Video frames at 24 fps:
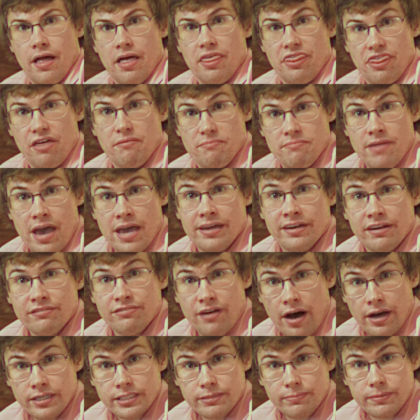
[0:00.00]
The men of
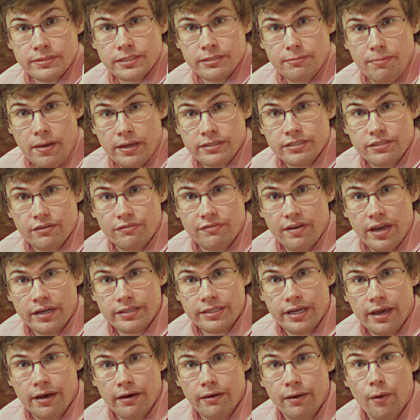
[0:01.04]
Husband,
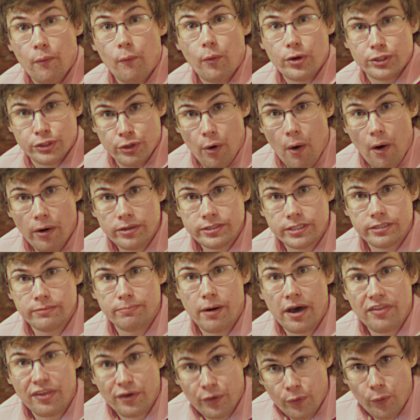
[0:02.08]
Pennsylvania were taunted
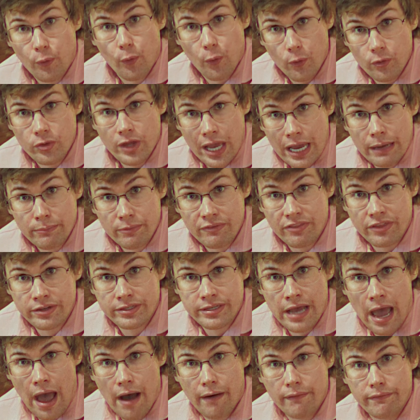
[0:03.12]
by the cruel name of the
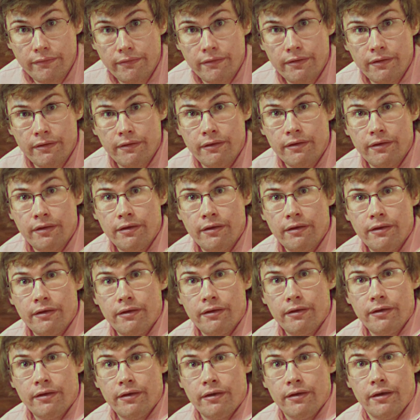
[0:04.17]
town.
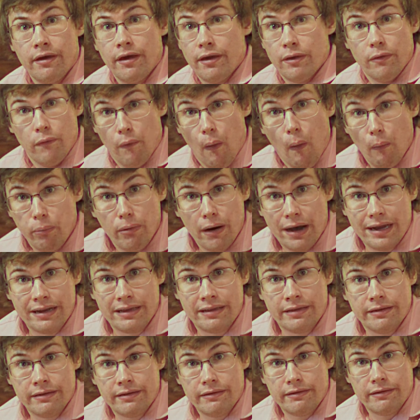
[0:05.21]
Nobody,
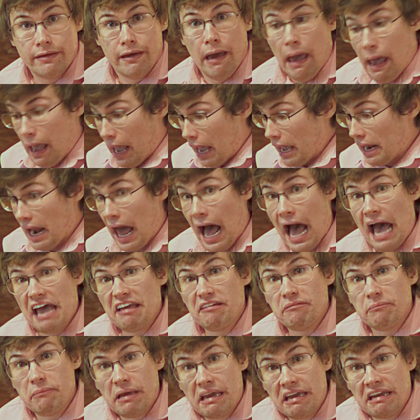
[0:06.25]
and I
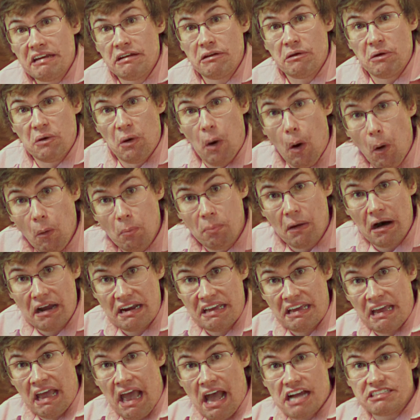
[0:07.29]
mean
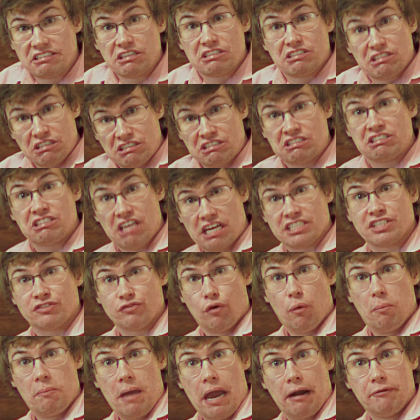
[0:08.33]
nobody, has a successful
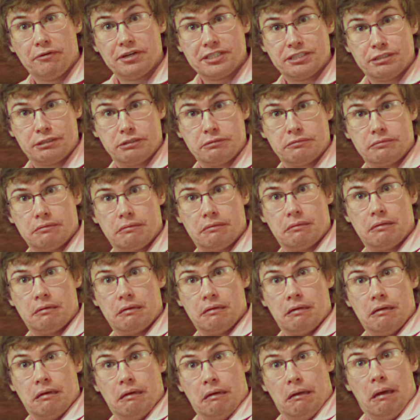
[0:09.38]
marriage,
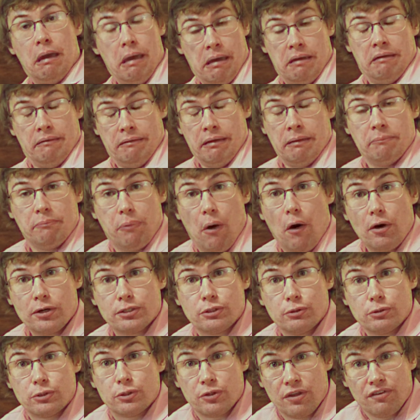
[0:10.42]
in part
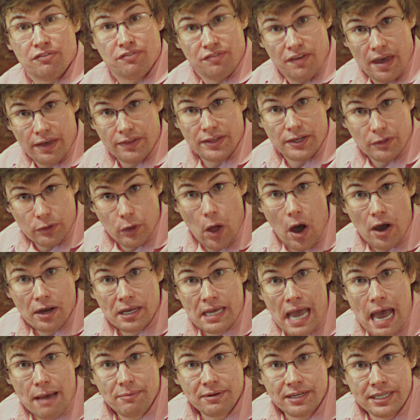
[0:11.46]
due to the failing log
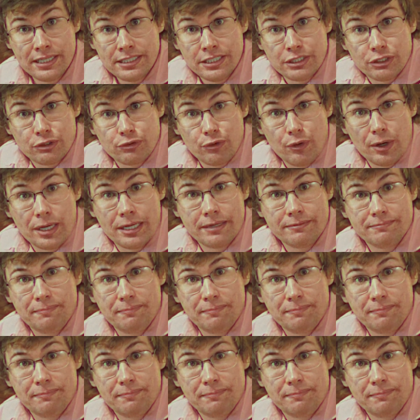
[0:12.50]
cabin industry.